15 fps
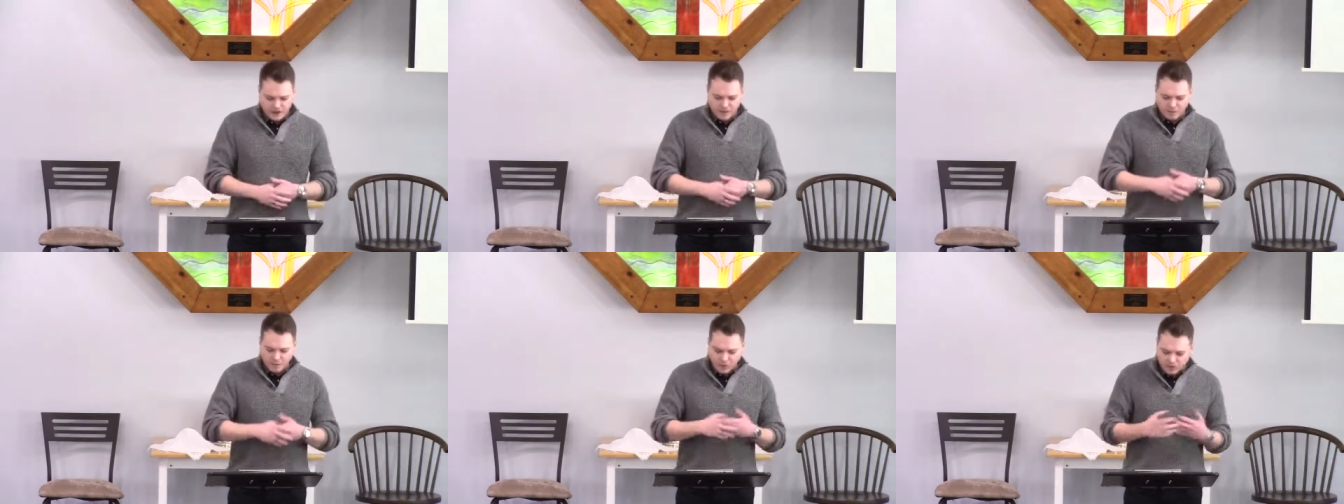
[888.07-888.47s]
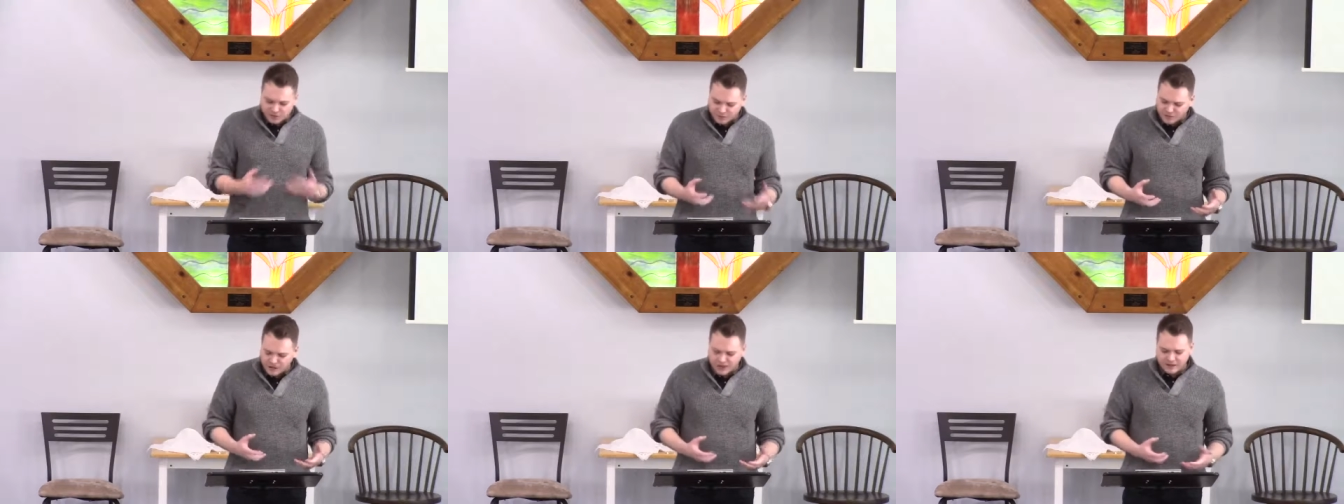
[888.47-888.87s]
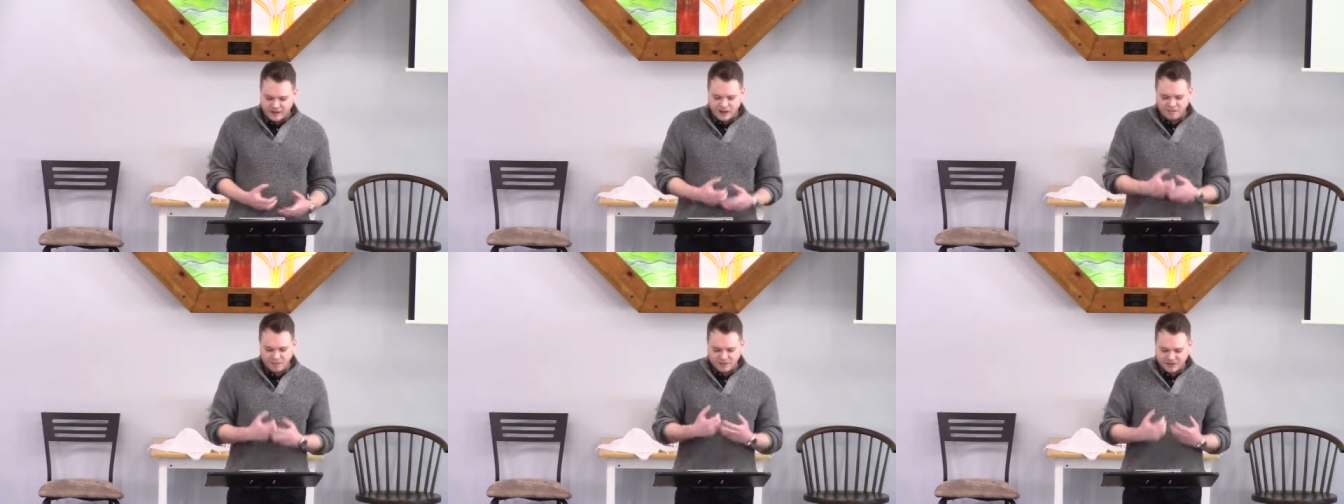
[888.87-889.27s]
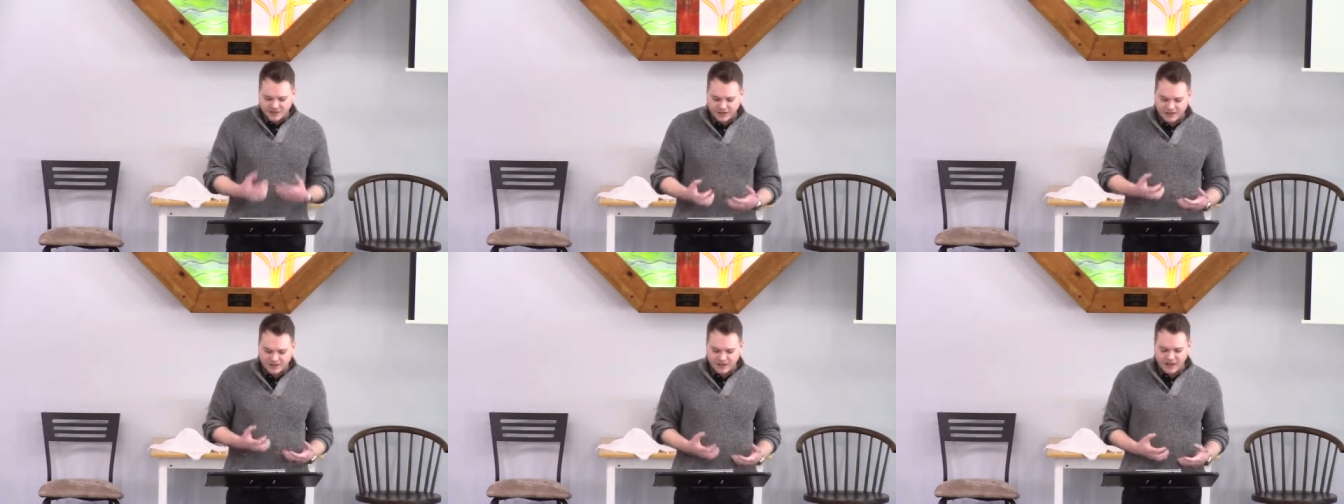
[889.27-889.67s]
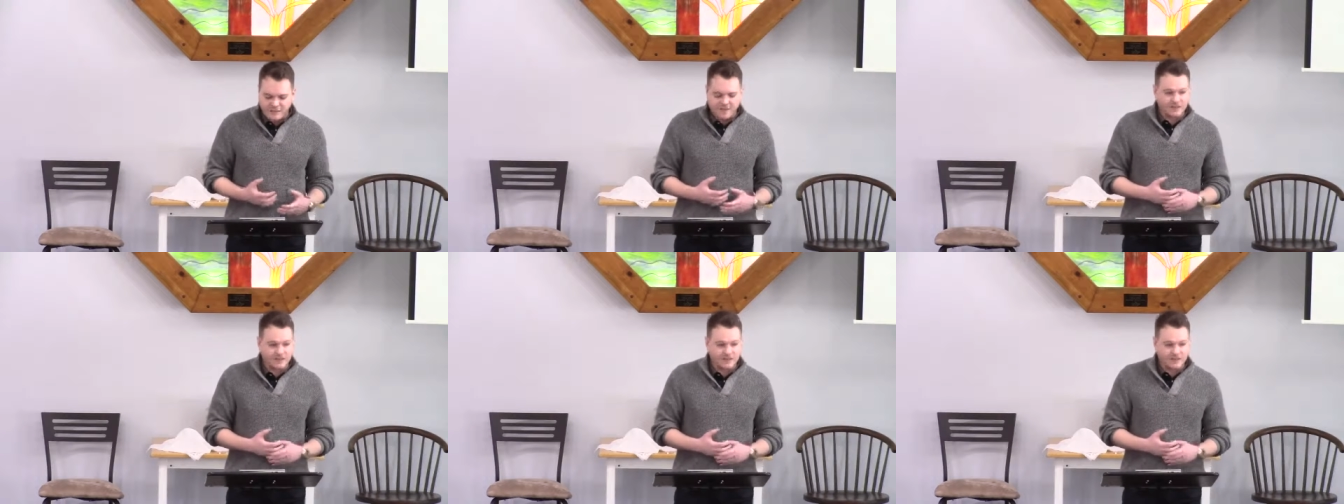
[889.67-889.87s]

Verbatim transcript: and multiply them, protect them,